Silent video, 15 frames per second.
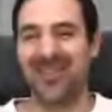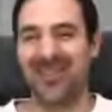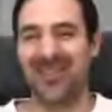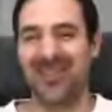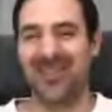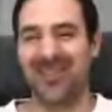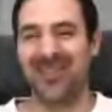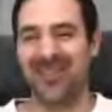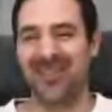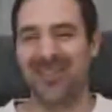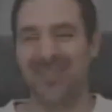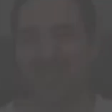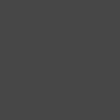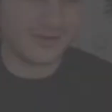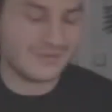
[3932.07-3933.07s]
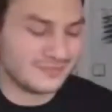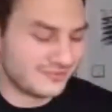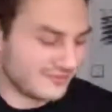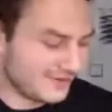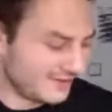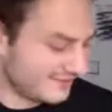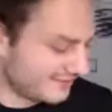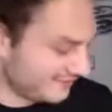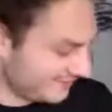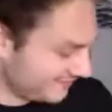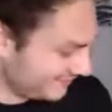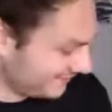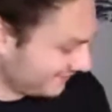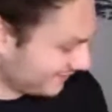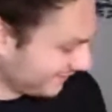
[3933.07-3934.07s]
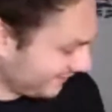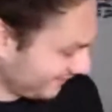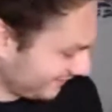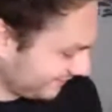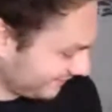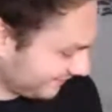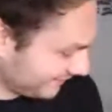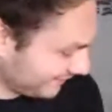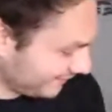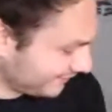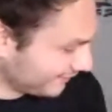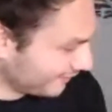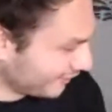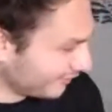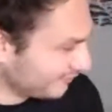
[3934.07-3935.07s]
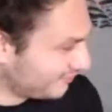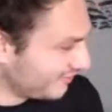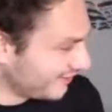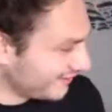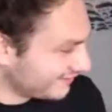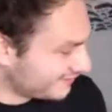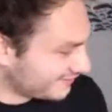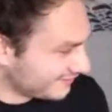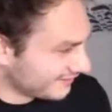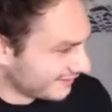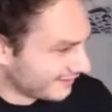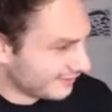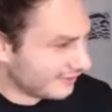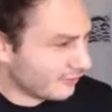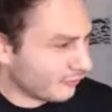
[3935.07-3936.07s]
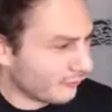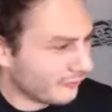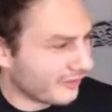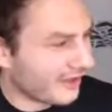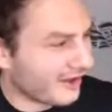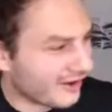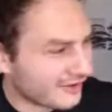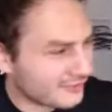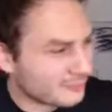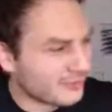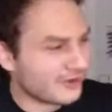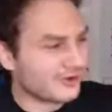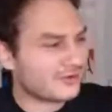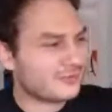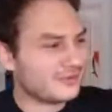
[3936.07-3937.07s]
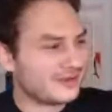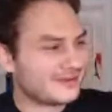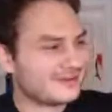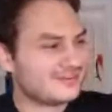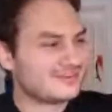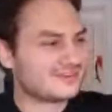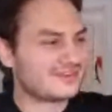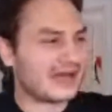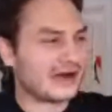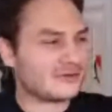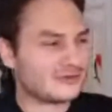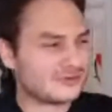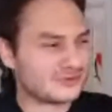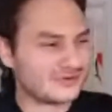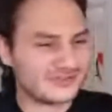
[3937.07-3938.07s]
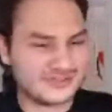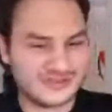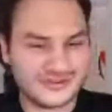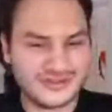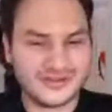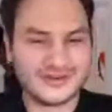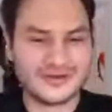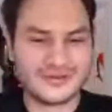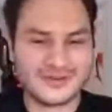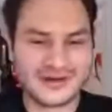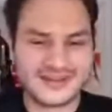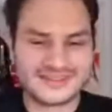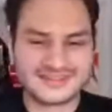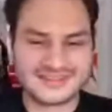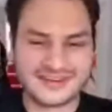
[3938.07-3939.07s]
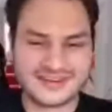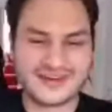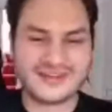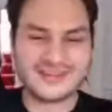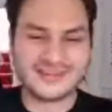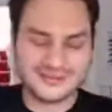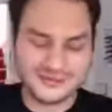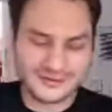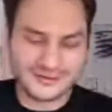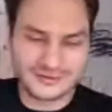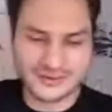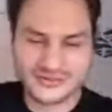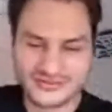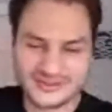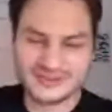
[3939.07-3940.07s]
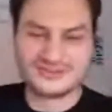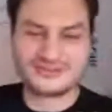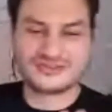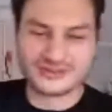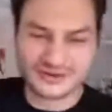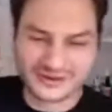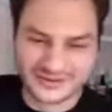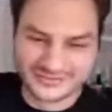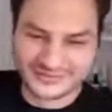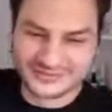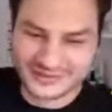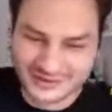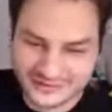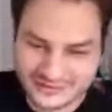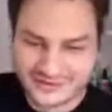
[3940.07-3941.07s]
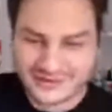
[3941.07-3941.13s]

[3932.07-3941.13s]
Yeah. Well, hopefully this is hopefully it's all the hard work we can just outsource to you, where it's like, oh, this user wants insurance,